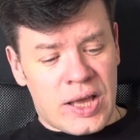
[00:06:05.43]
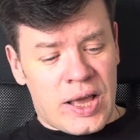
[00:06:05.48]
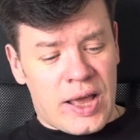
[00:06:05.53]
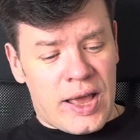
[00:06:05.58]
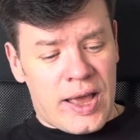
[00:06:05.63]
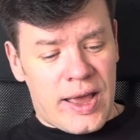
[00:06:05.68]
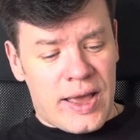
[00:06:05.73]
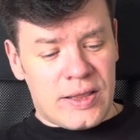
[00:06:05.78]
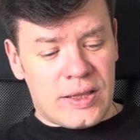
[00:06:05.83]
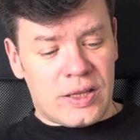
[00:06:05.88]

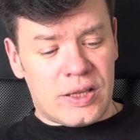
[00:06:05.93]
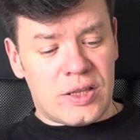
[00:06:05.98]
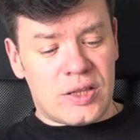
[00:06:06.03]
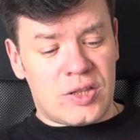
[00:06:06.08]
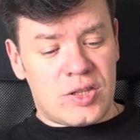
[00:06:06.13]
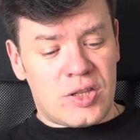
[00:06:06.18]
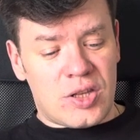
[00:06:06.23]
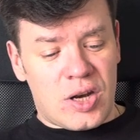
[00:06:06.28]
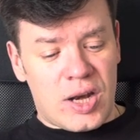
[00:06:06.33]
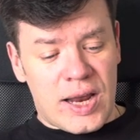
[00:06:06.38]
and
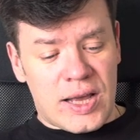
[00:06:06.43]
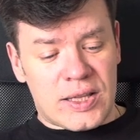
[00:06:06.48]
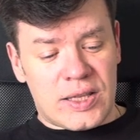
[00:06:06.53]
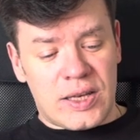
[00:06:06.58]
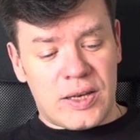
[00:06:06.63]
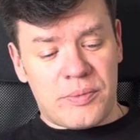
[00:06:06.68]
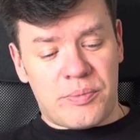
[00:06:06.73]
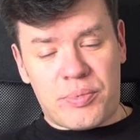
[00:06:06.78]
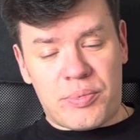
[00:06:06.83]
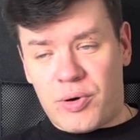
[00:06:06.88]

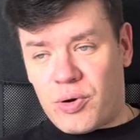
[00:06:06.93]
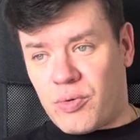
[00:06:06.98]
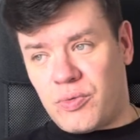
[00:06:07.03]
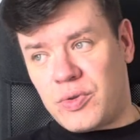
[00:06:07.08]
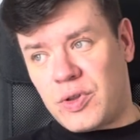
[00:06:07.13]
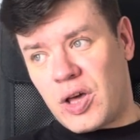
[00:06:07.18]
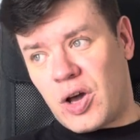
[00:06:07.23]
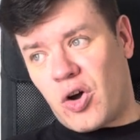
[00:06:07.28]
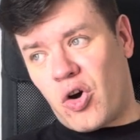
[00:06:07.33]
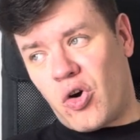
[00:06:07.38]
indirectly
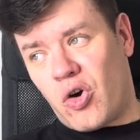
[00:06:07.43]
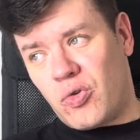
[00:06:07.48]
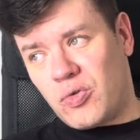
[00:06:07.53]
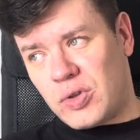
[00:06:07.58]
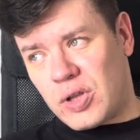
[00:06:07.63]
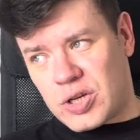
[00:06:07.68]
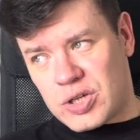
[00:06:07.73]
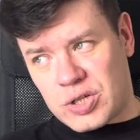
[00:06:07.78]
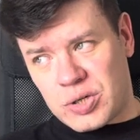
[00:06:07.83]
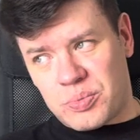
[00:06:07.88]
prove the
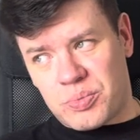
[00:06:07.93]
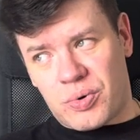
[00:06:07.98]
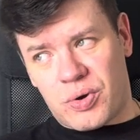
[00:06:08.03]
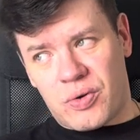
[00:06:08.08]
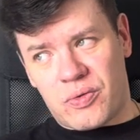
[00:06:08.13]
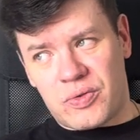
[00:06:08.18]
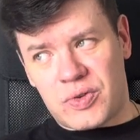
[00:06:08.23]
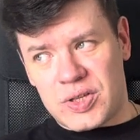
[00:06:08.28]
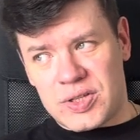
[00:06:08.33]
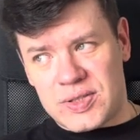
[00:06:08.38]
ownership
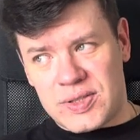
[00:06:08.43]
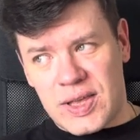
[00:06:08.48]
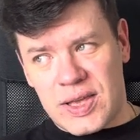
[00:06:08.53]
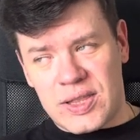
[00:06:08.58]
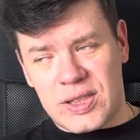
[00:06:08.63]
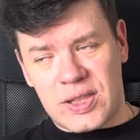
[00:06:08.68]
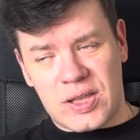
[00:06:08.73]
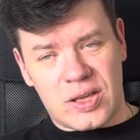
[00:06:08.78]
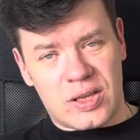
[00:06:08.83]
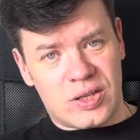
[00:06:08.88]
of this
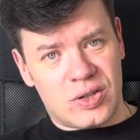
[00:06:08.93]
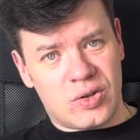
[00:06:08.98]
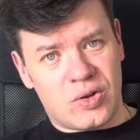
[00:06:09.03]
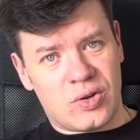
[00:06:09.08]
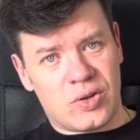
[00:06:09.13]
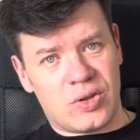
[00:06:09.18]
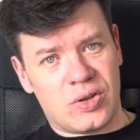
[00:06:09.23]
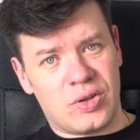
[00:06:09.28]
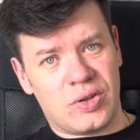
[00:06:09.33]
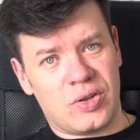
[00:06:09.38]
data
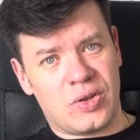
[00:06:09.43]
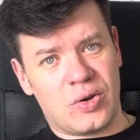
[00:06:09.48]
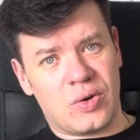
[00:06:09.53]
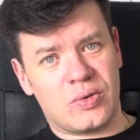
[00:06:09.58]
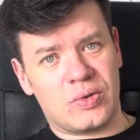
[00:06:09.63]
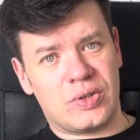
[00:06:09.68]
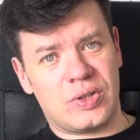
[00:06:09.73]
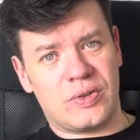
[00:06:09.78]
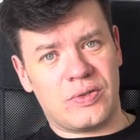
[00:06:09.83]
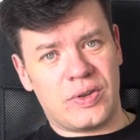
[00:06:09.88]
in
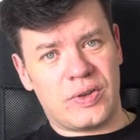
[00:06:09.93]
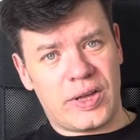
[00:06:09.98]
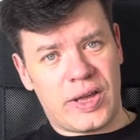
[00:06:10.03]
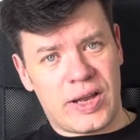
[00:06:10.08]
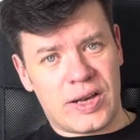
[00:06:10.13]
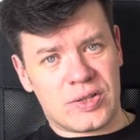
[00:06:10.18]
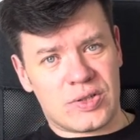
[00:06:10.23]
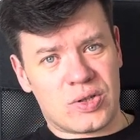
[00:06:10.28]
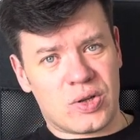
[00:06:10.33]
your DVN.